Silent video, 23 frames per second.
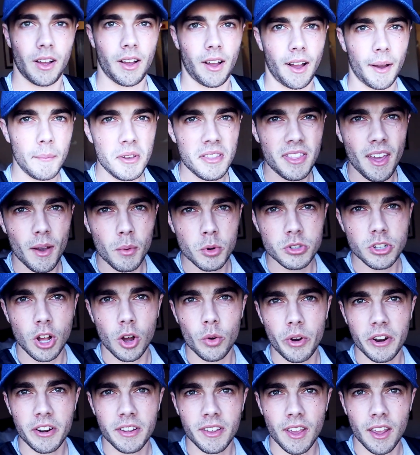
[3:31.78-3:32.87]
I mean, that was
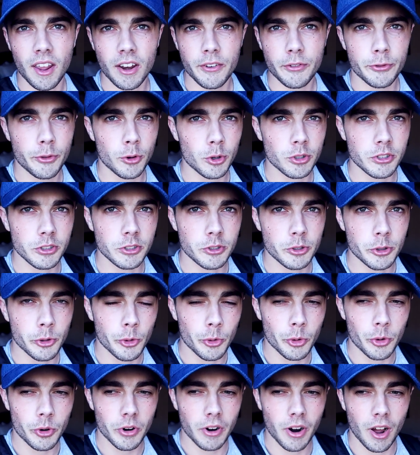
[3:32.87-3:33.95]
already it for the
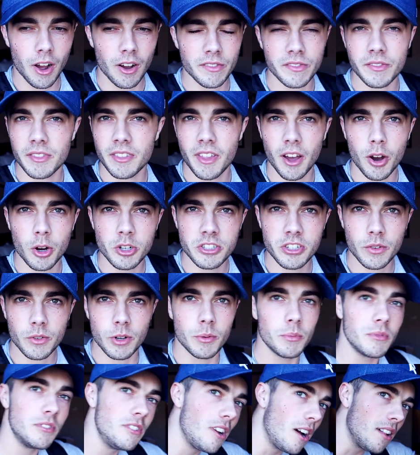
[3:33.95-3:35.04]
tour of the hotel
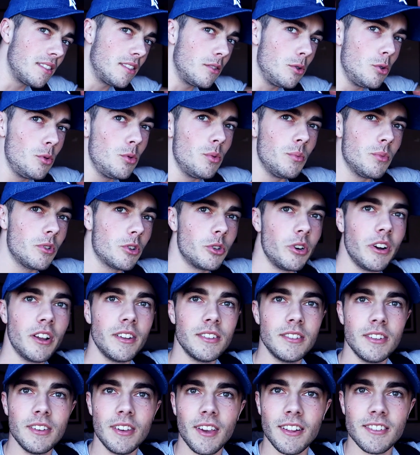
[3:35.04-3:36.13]
room. Not too
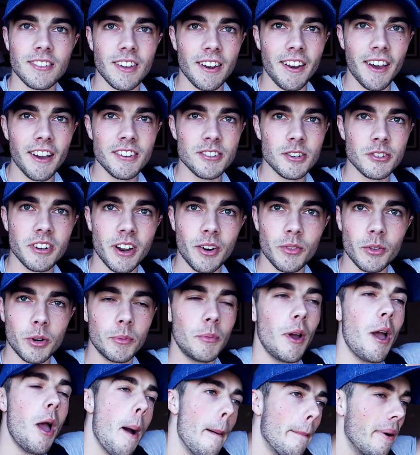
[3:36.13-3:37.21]
crazy, it's a nice hotel
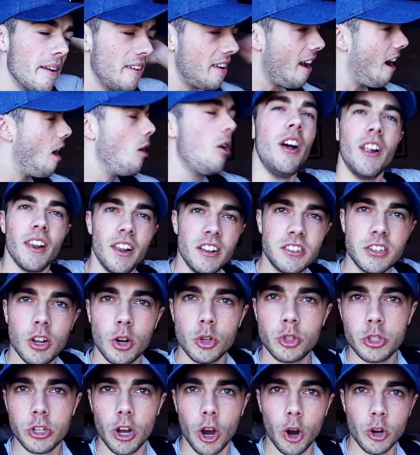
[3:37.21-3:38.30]
room. But now, let's go
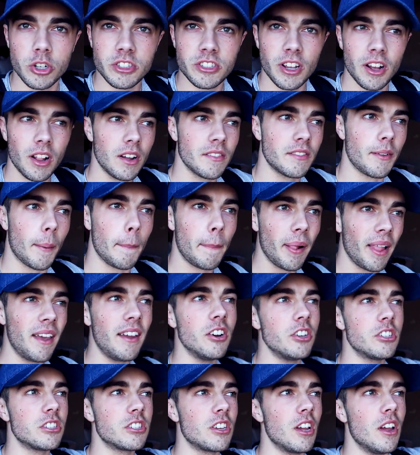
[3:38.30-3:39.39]
to the hotel of the
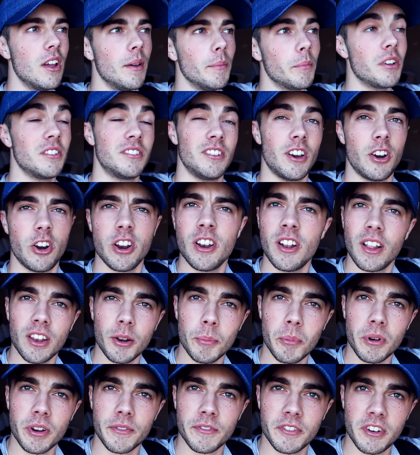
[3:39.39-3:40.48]
players, because they're in a little
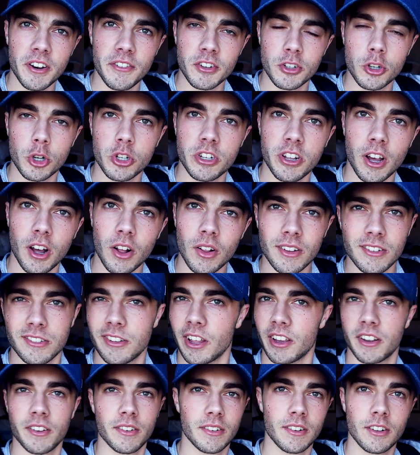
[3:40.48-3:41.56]
bit of a different hotel. It's
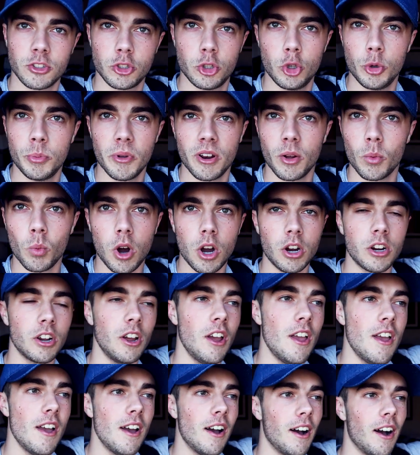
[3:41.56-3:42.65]
like a two minute walk,
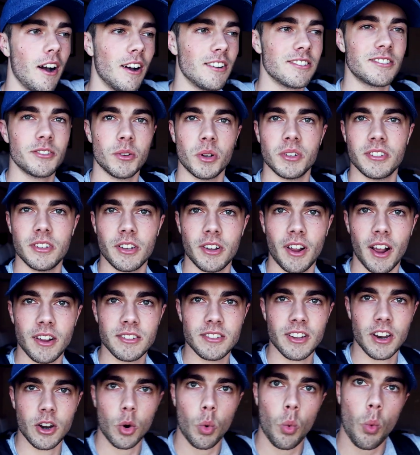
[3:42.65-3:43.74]
uh, so I'll see you guys
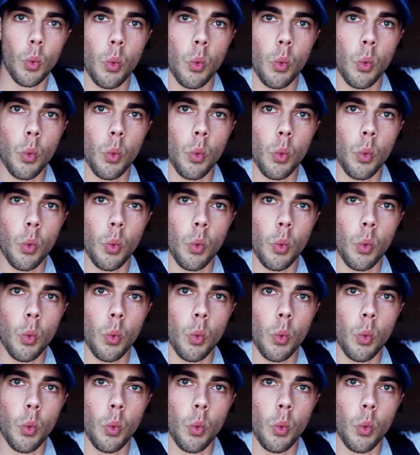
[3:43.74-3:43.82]
there.